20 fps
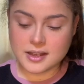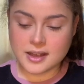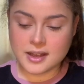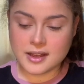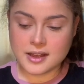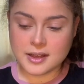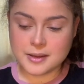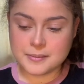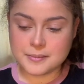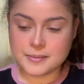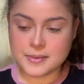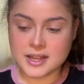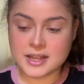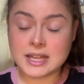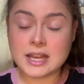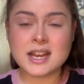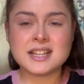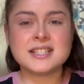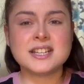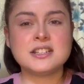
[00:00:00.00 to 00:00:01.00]

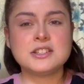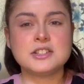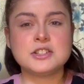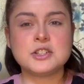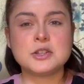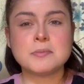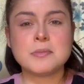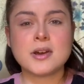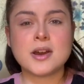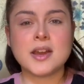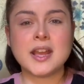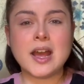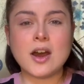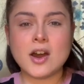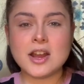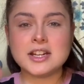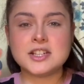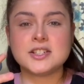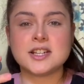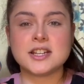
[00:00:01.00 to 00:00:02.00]
And I tend to do my
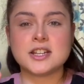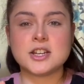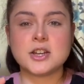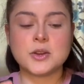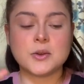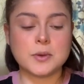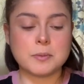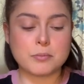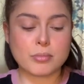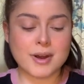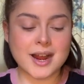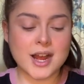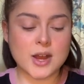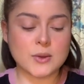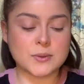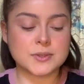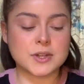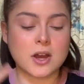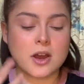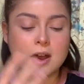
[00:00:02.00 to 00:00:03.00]
eyeshadow and
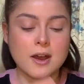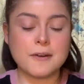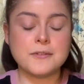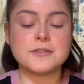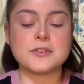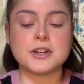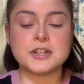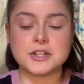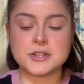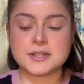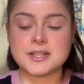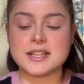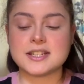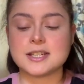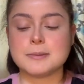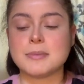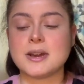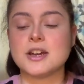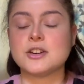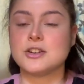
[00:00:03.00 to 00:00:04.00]
brows after I do
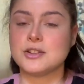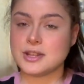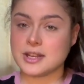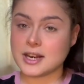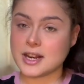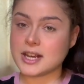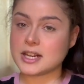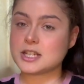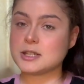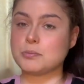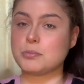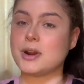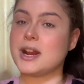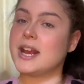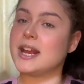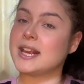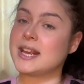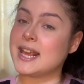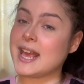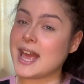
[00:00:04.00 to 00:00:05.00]
setting powder, and then like
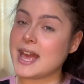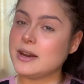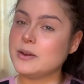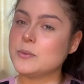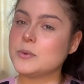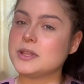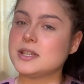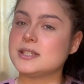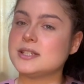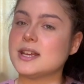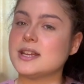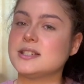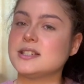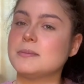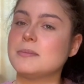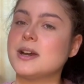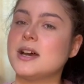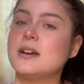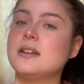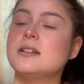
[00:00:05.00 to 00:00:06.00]
spray again with the
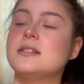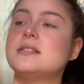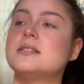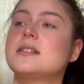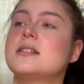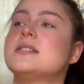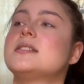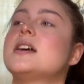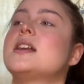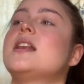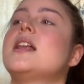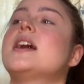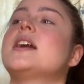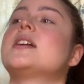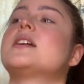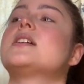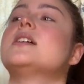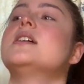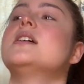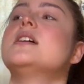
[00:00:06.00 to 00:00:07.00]
setting powder, just because I
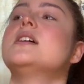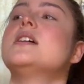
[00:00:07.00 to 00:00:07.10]
like